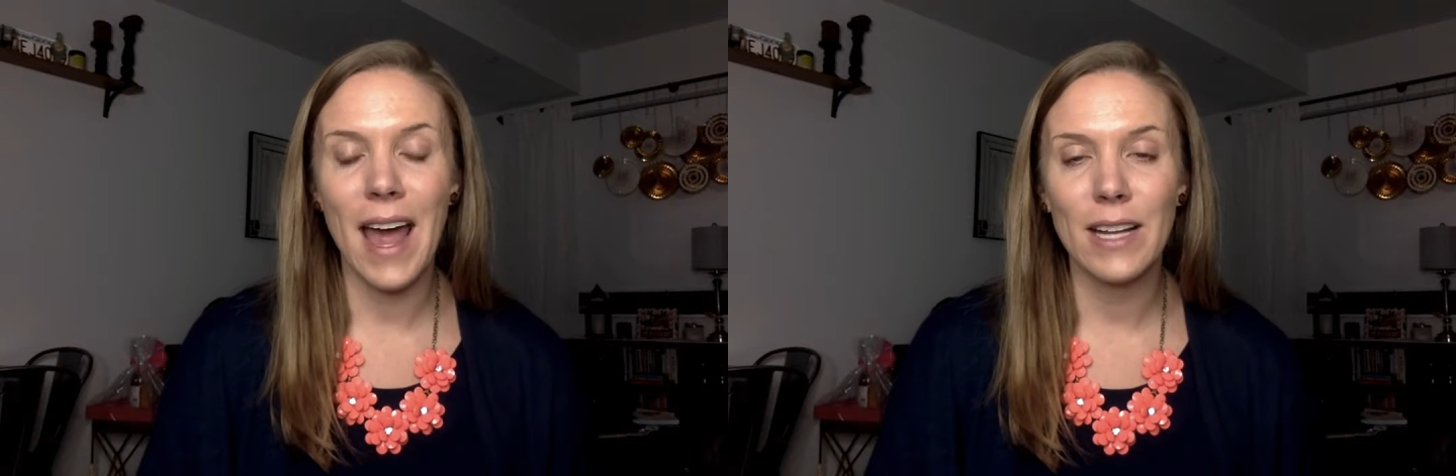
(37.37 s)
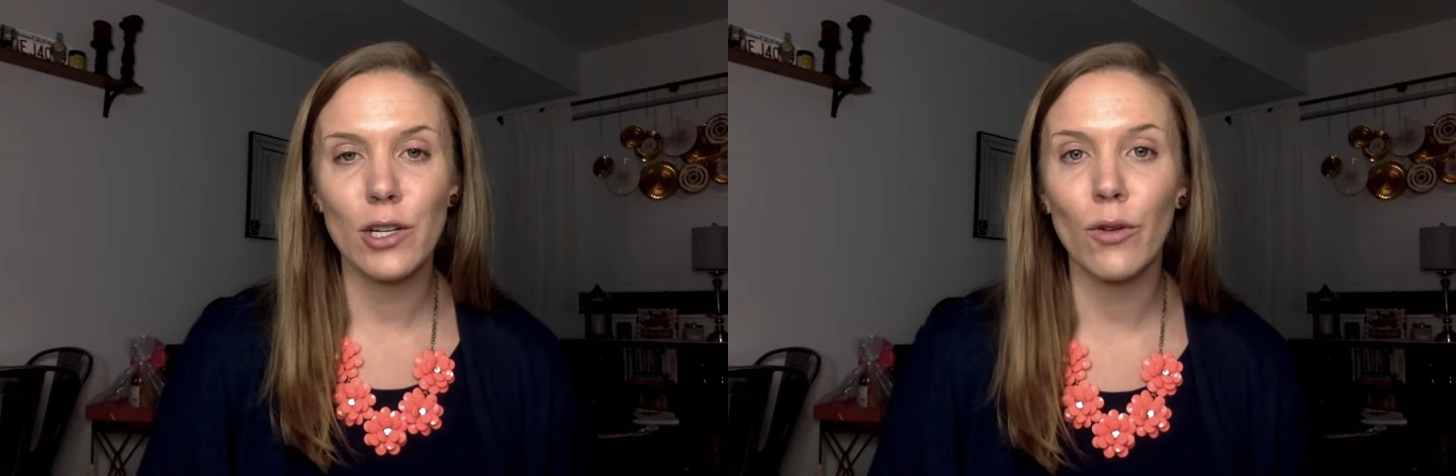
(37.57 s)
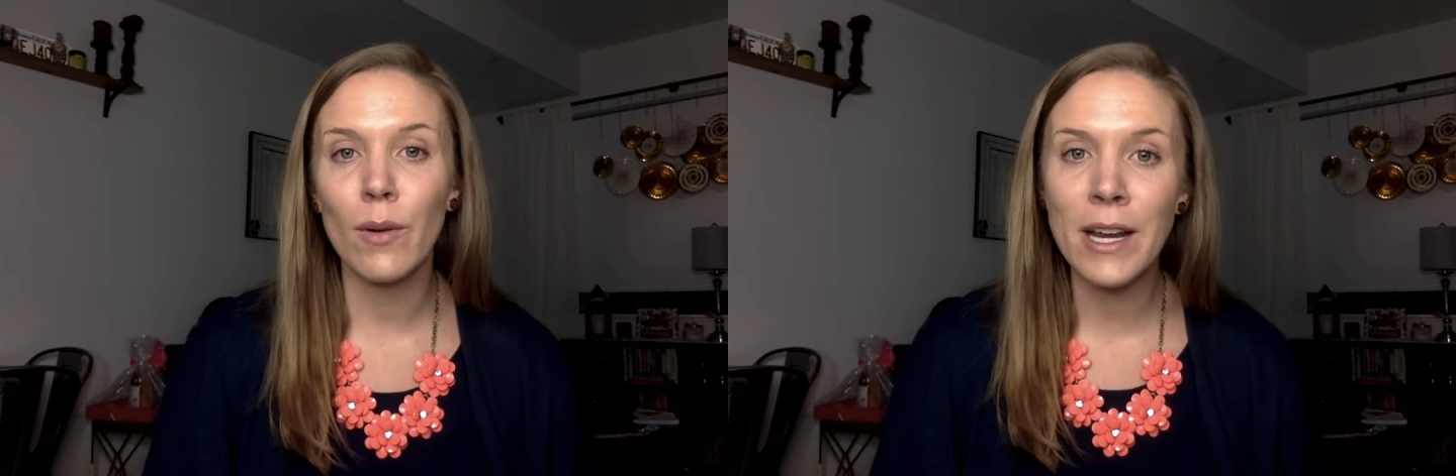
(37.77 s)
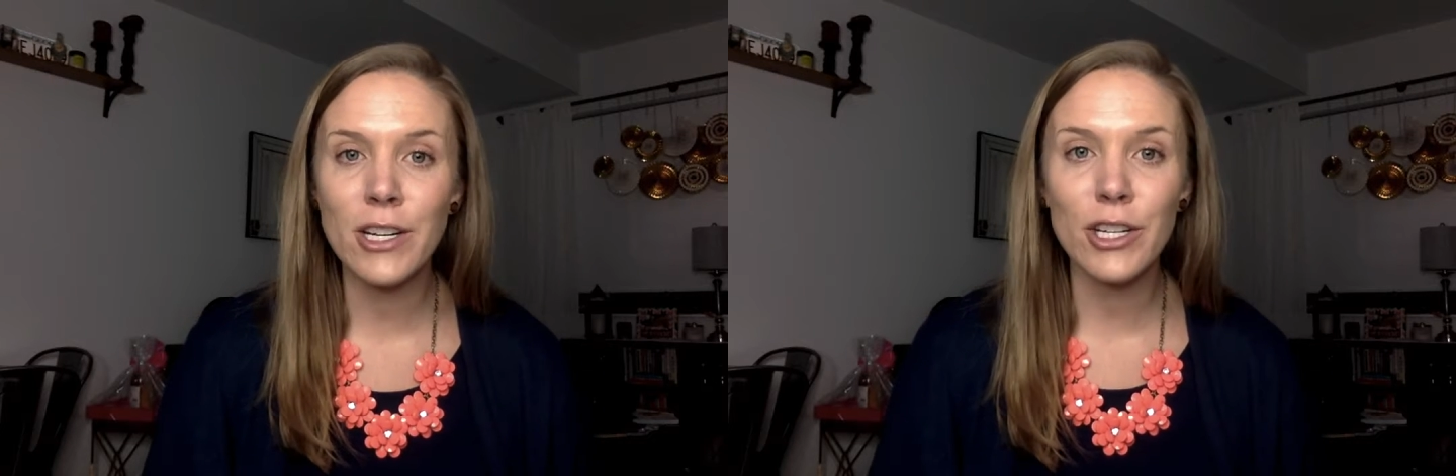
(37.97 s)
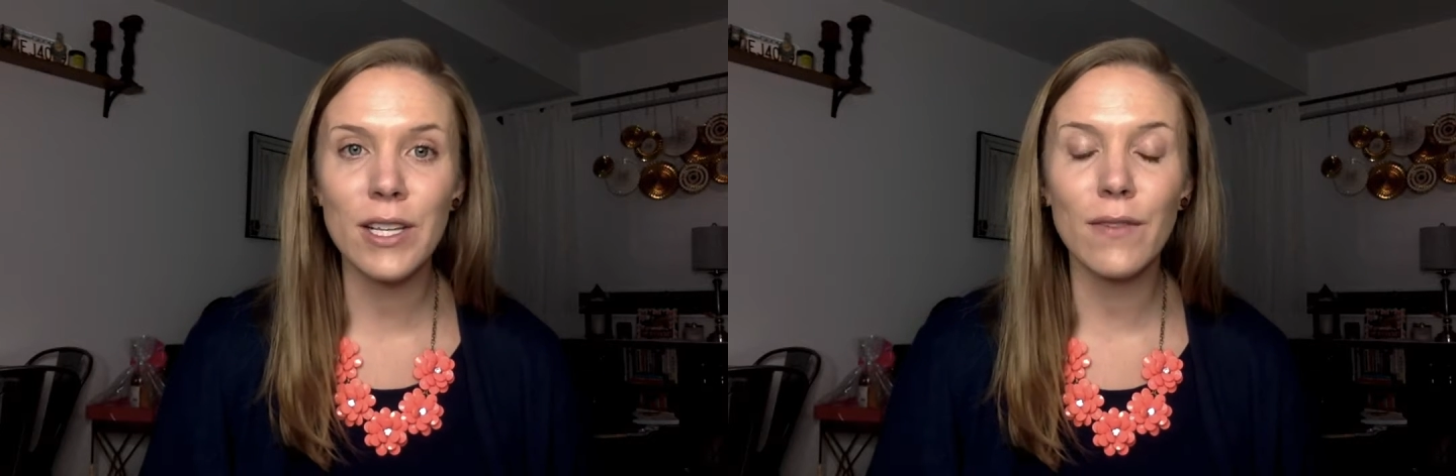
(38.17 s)
and to remind
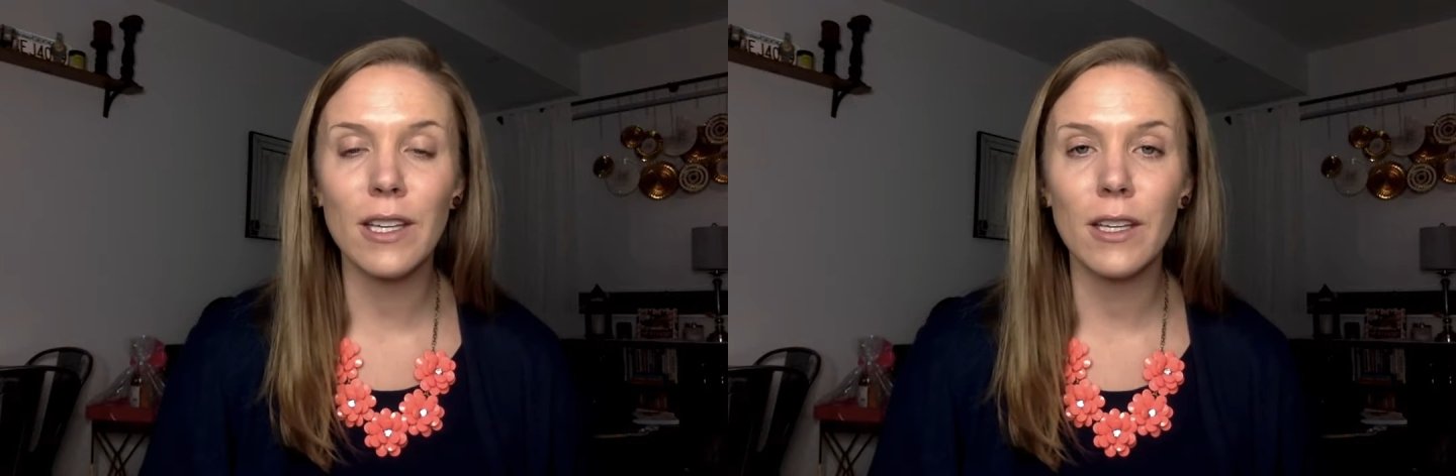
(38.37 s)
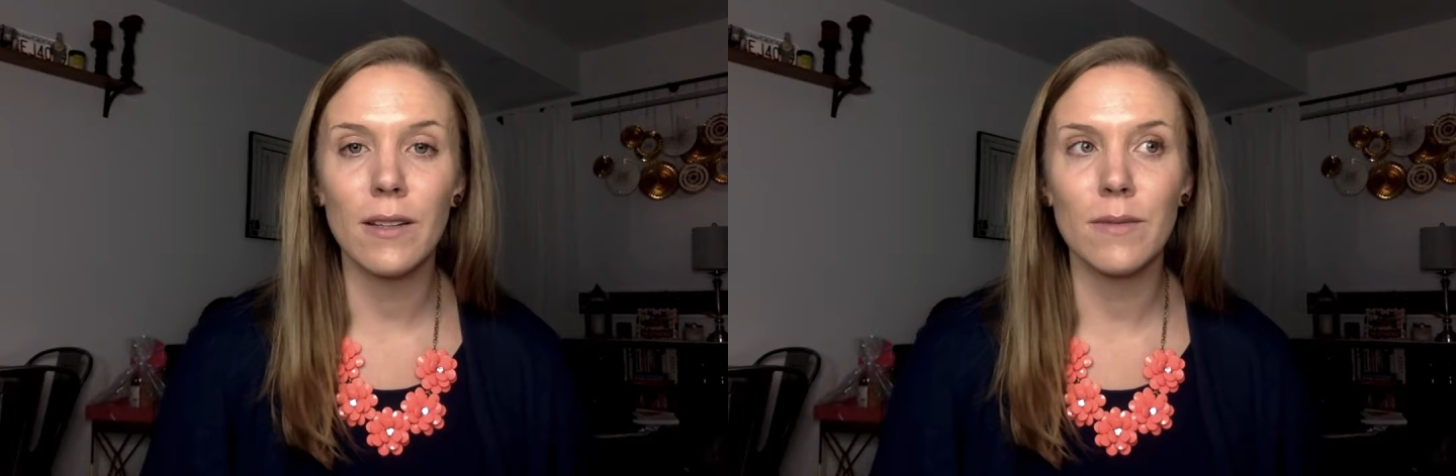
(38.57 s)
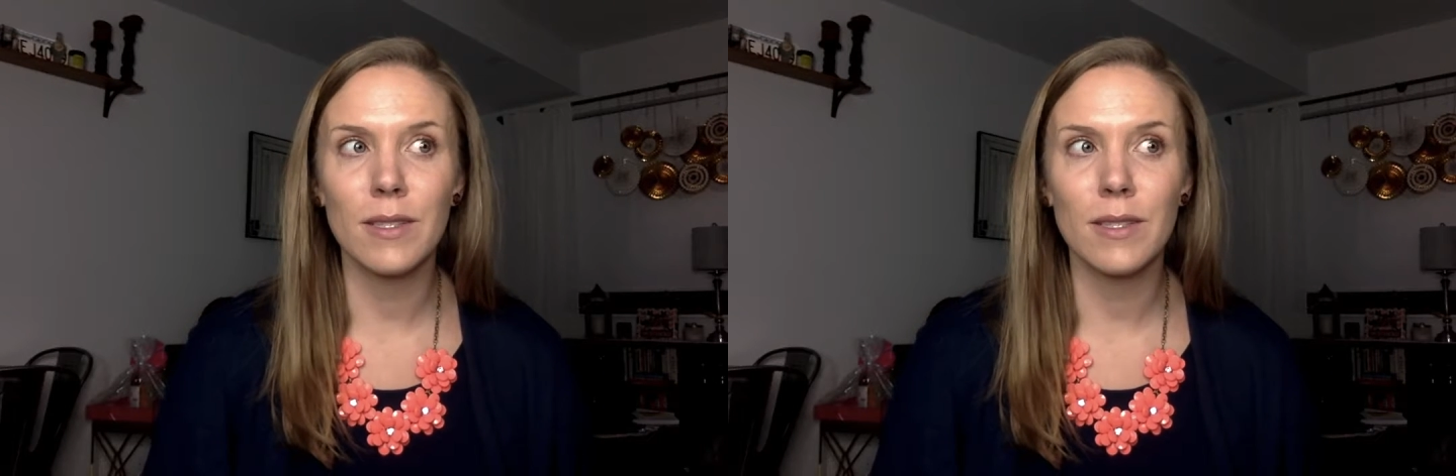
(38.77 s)
yourself that,